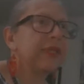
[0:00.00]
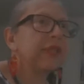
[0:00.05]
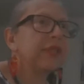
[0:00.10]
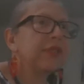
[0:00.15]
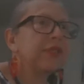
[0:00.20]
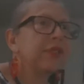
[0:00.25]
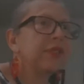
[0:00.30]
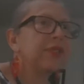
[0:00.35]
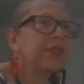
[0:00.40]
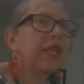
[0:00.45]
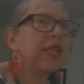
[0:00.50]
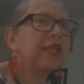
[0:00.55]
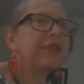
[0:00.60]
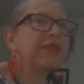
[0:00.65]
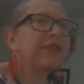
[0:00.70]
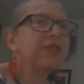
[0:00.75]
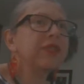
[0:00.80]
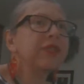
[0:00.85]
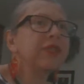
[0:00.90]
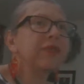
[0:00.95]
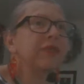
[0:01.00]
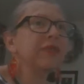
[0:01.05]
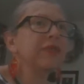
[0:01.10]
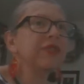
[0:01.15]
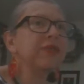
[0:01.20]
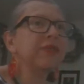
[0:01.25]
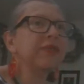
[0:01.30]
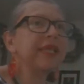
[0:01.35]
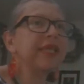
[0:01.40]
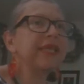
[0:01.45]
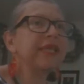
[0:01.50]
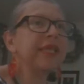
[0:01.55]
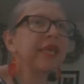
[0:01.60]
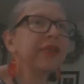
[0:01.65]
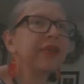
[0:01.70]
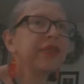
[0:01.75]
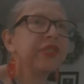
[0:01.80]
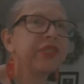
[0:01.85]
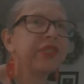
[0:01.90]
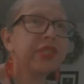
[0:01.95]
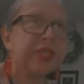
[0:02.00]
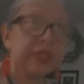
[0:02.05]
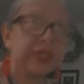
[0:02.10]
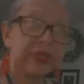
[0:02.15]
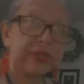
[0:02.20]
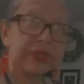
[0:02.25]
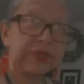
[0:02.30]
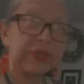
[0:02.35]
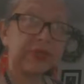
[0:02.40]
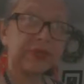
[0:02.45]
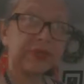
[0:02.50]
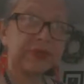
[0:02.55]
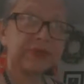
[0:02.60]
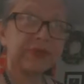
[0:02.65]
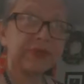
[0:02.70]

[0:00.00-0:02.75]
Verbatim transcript: Toussaint Louverture's military genius